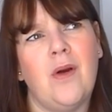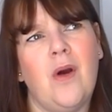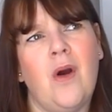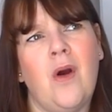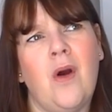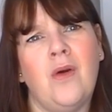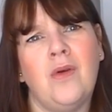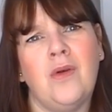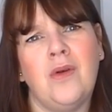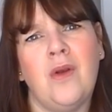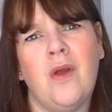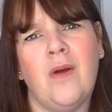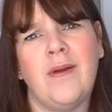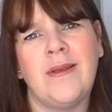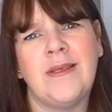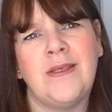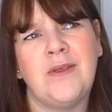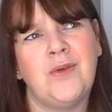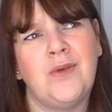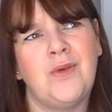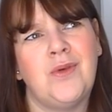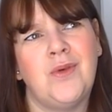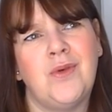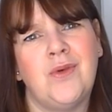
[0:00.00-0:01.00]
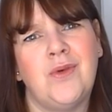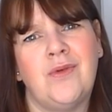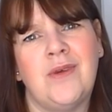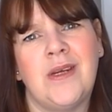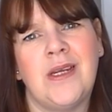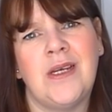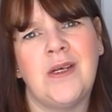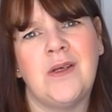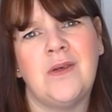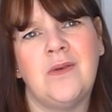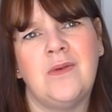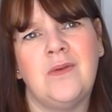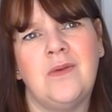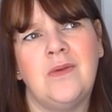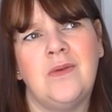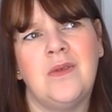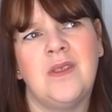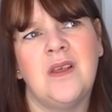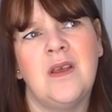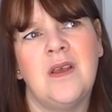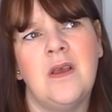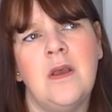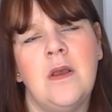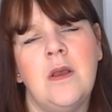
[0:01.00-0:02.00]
online tutorials,